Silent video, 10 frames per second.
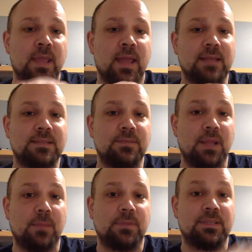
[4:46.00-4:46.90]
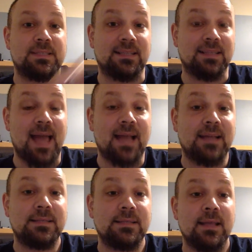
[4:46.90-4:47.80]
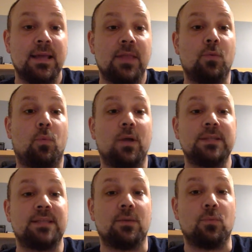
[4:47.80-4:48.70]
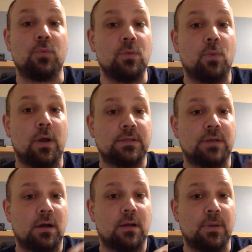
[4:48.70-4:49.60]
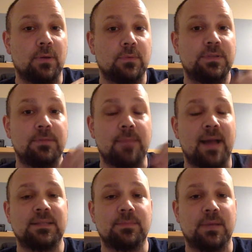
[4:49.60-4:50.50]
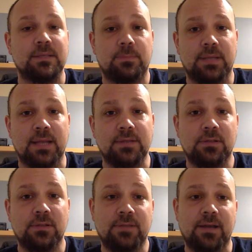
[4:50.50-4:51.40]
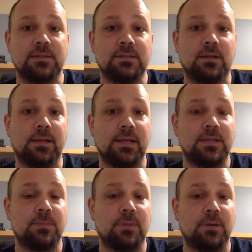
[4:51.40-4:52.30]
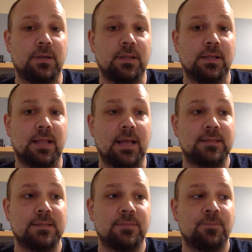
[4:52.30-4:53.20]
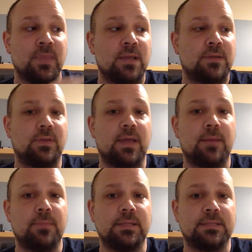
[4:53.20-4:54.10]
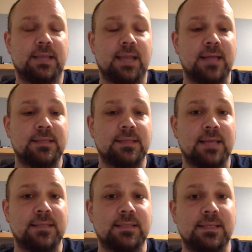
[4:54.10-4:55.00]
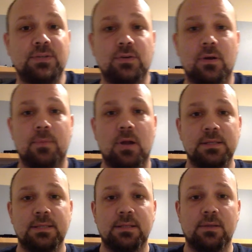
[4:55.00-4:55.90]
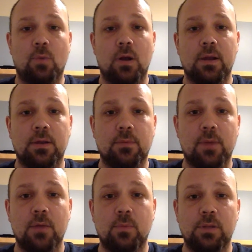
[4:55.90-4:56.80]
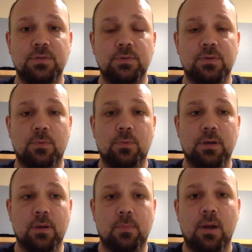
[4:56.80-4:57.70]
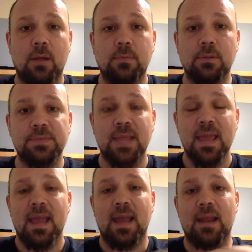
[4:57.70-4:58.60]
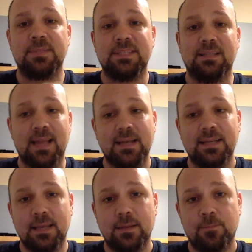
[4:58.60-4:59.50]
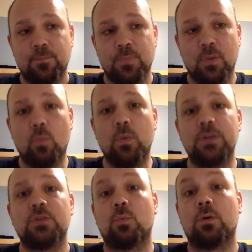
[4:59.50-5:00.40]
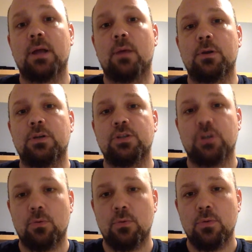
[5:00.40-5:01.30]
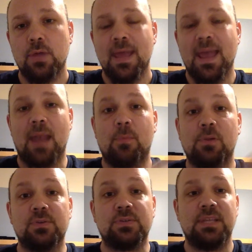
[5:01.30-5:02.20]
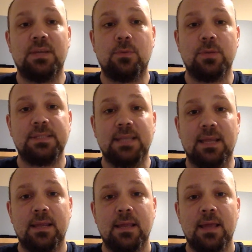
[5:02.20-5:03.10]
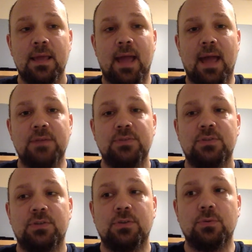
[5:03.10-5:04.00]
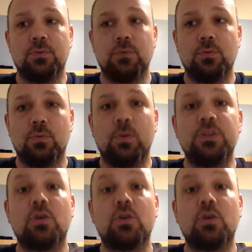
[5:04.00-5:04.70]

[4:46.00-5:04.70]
and to be able to select the ones that we want to talk about to maximize the potential of that consolidation period in the class. So that means that as a teacher, I'm constantly walking around while students are working on problems, and I'm selecting which work I want to show, and I'm also sequencing as to which